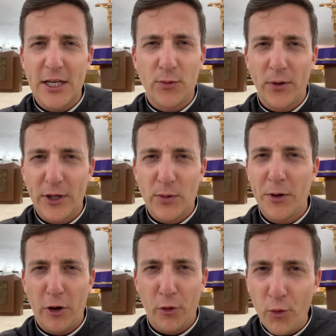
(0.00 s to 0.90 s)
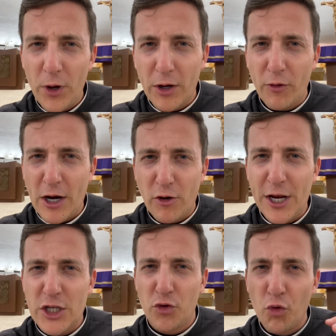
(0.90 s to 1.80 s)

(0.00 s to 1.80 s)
why we call it recreation,